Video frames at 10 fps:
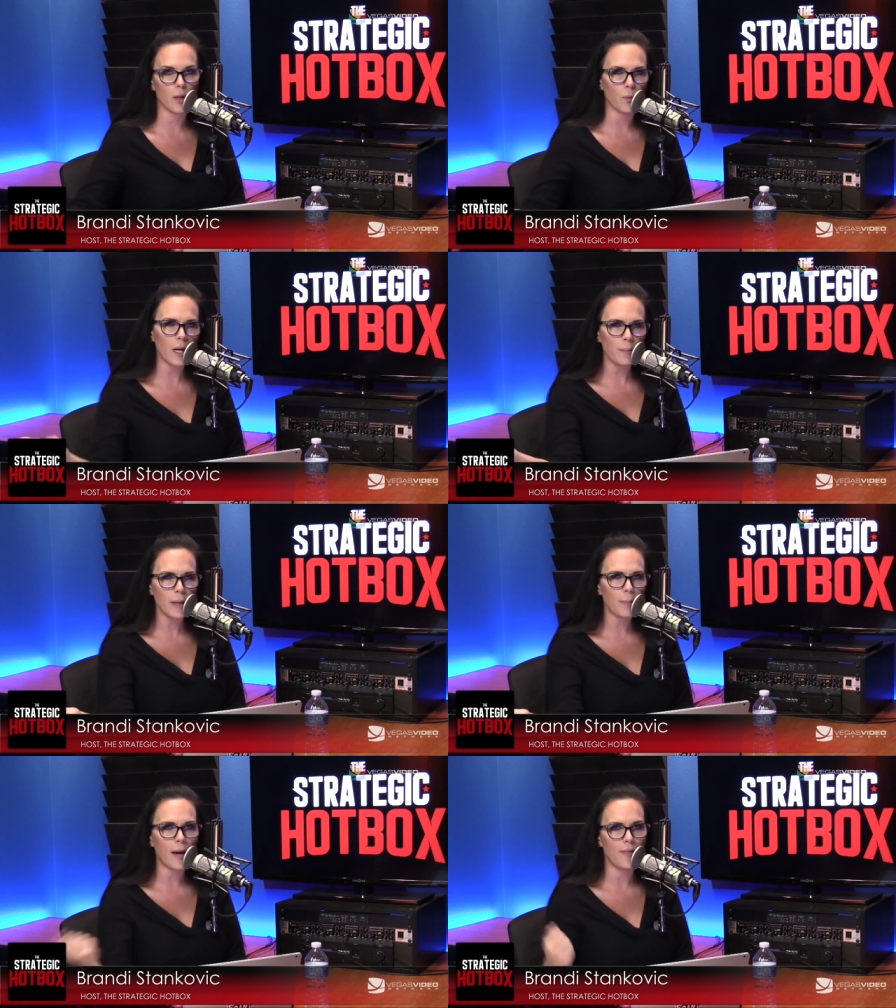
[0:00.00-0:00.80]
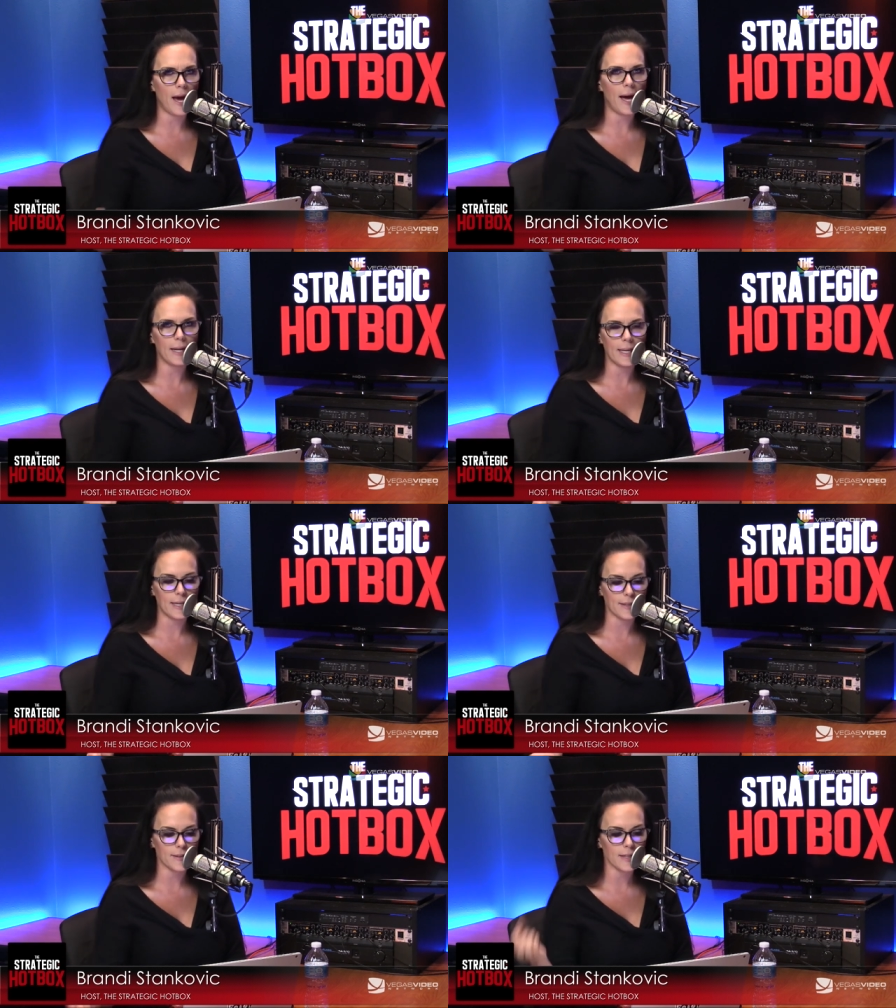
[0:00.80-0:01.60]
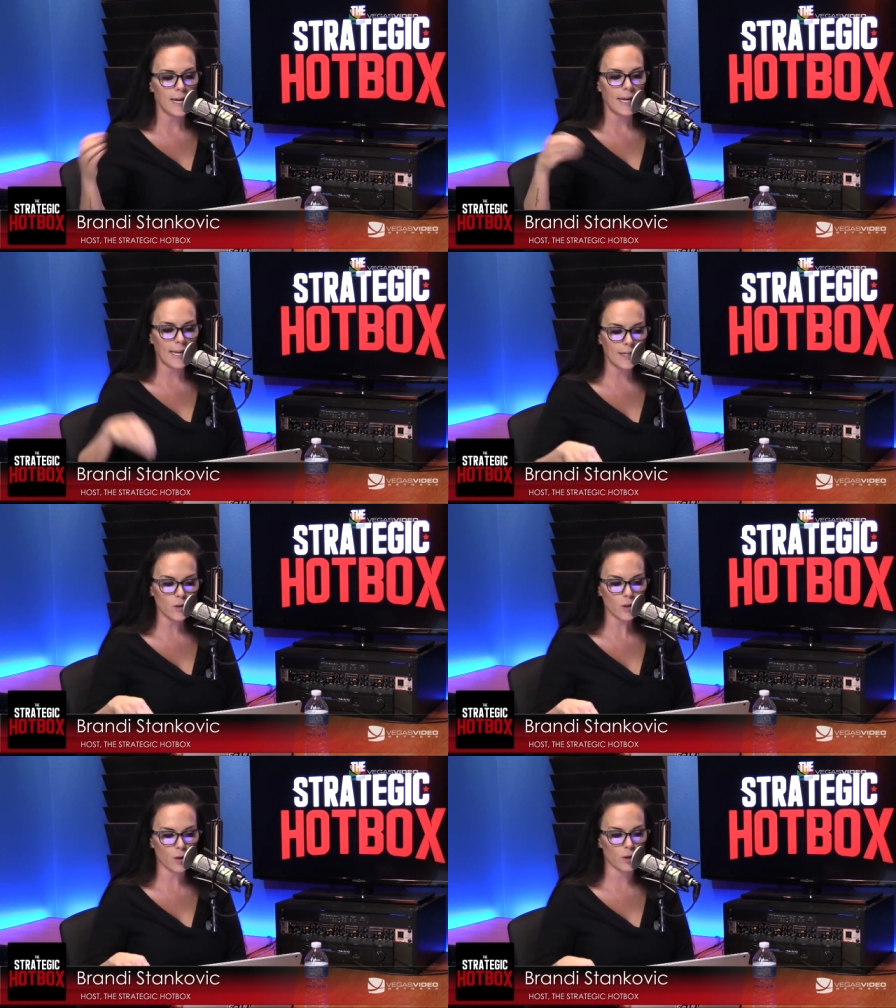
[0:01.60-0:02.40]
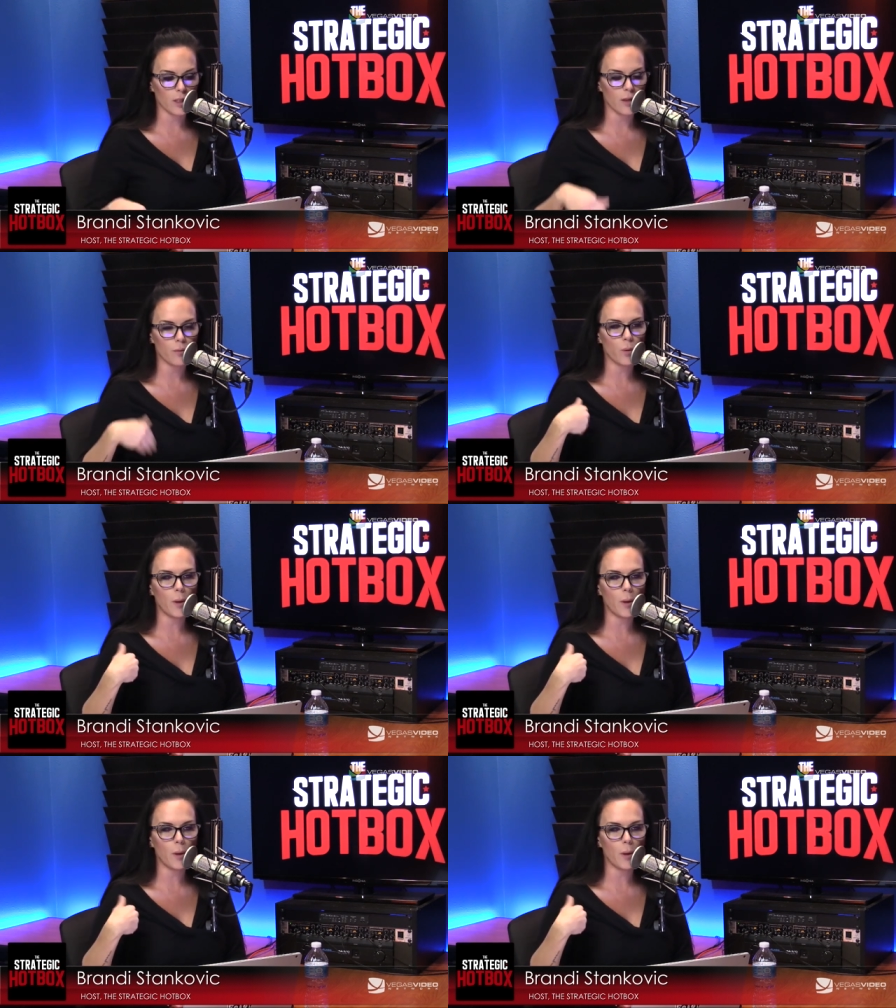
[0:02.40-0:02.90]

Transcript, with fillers: And what I mean by that is internally through